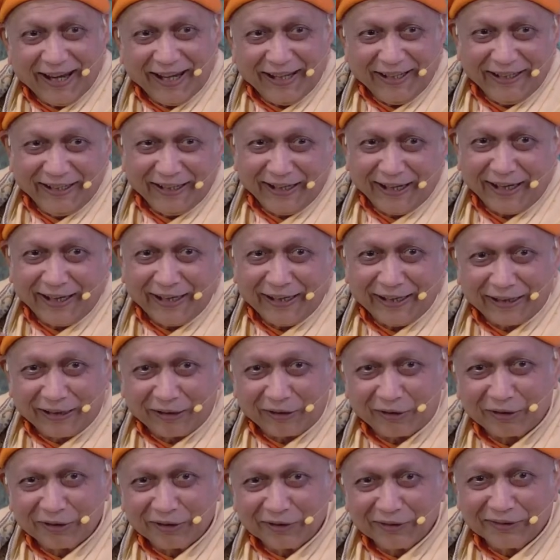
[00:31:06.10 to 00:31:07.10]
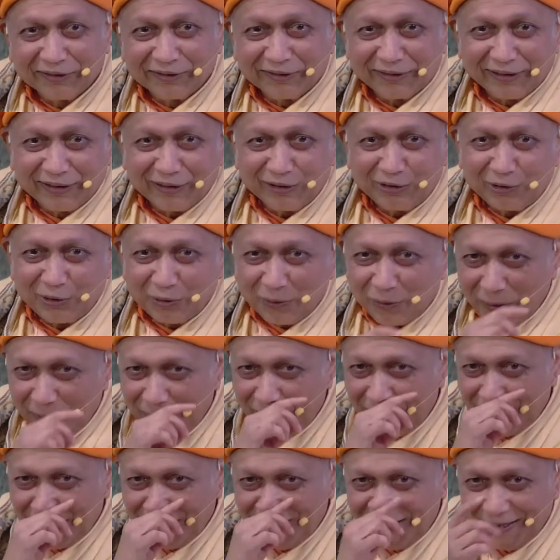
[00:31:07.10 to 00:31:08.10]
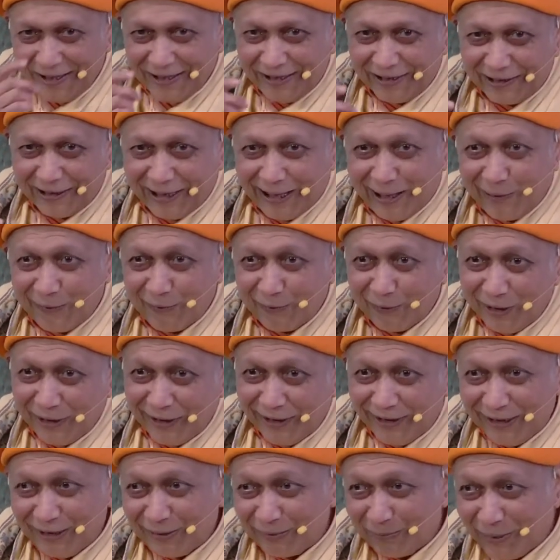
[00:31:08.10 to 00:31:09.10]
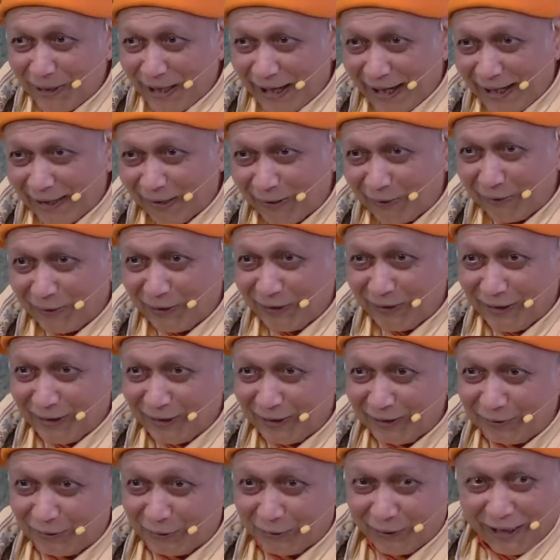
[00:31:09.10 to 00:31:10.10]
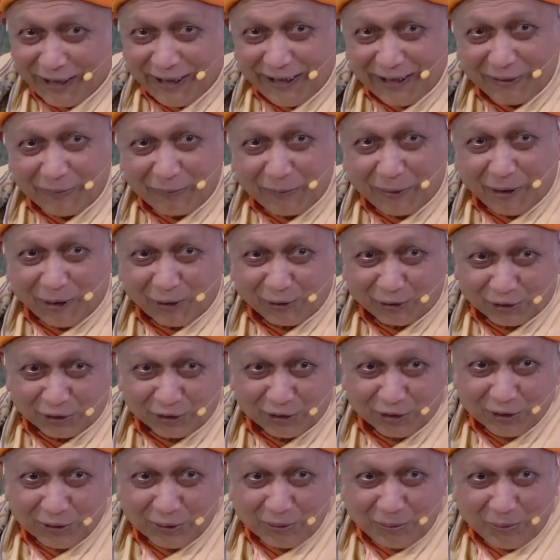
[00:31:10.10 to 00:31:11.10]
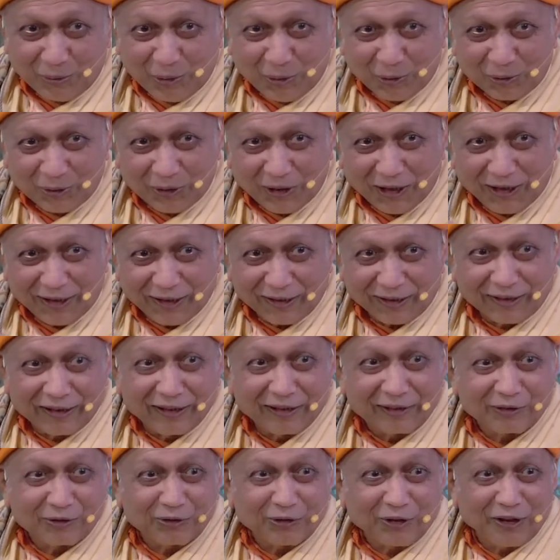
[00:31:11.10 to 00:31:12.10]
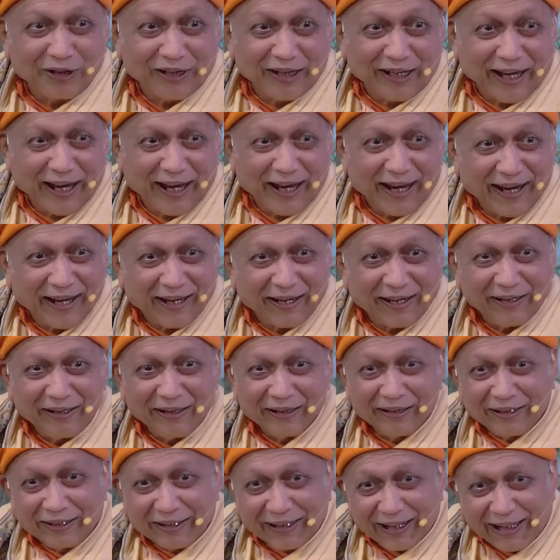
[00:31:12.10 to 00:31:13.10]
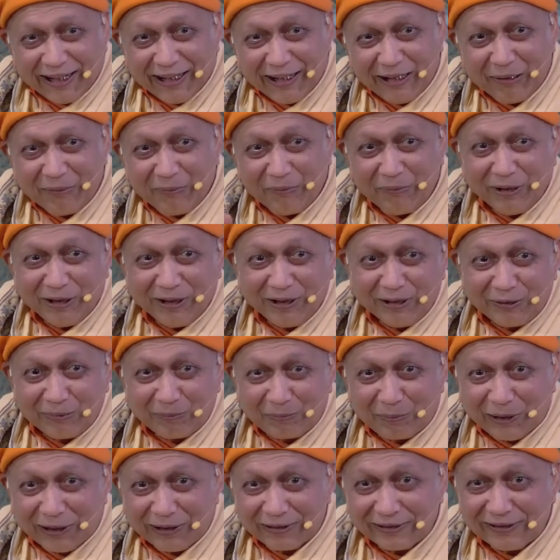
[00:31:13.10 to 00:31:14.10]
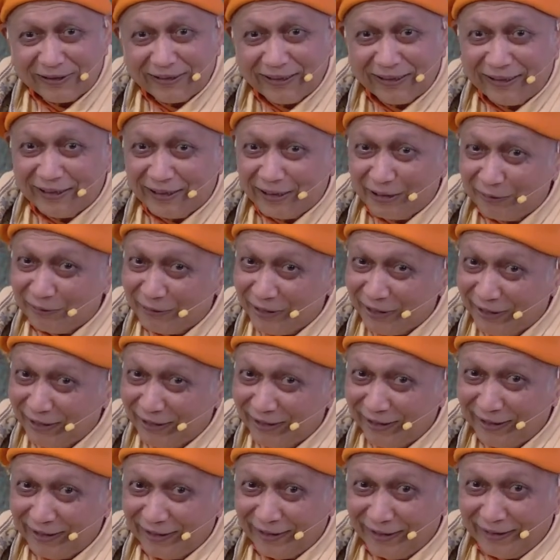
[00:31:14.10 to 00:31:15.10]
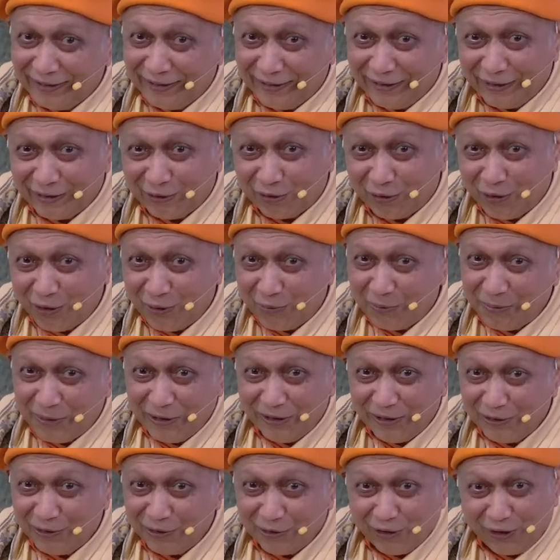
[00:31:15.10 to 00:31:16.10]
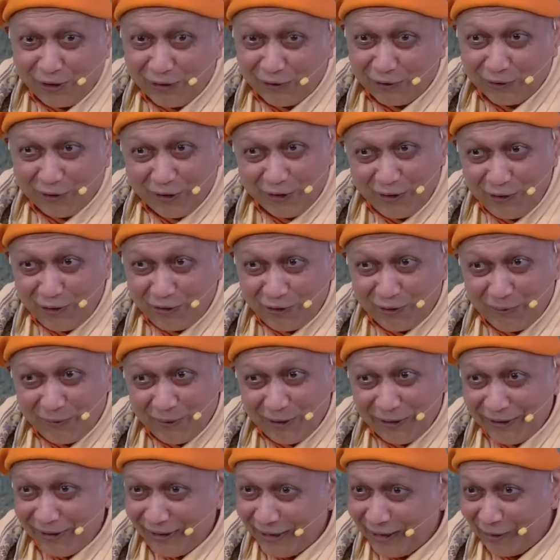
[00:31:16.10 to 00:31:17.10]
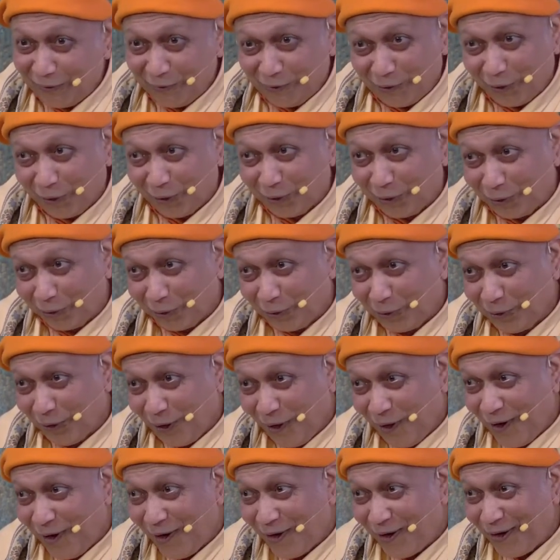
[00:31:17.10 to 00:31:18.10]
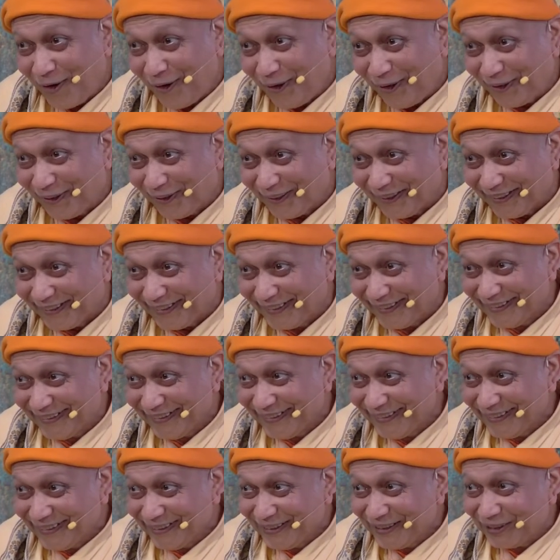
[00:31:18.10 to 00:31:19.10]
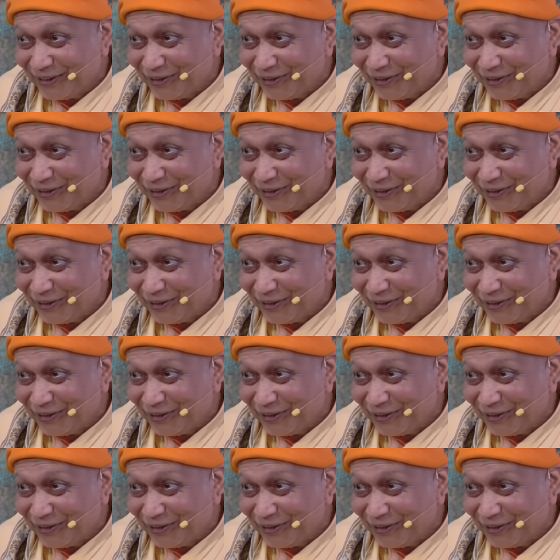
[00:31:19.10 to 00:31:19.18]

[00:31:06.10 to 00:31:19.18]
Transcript: day and night. Uh, so it is described one is black, one is white mouse. Both are so day, time is passing away. The rope is not going to be there for too long.